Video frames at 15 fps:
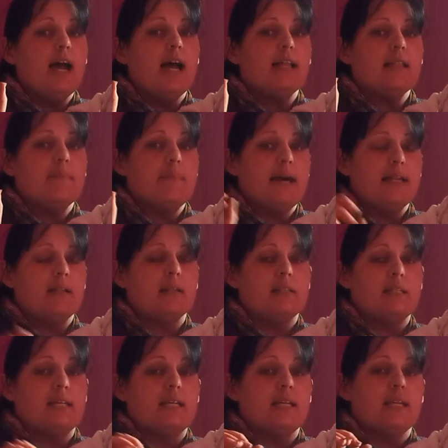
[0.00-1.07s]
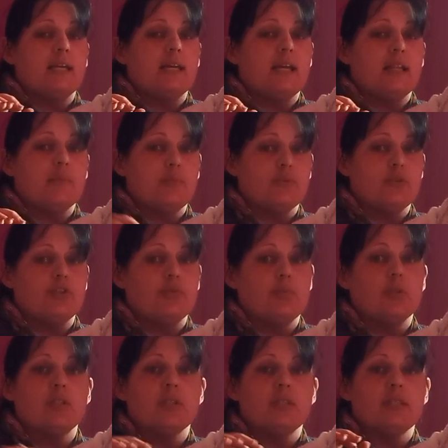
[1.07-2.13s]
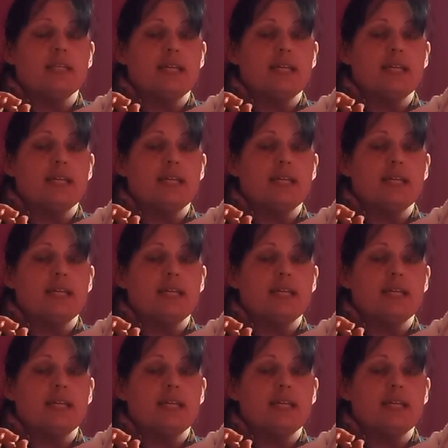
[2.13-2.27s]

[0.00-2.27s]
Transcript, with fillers: and the penalty and the punishments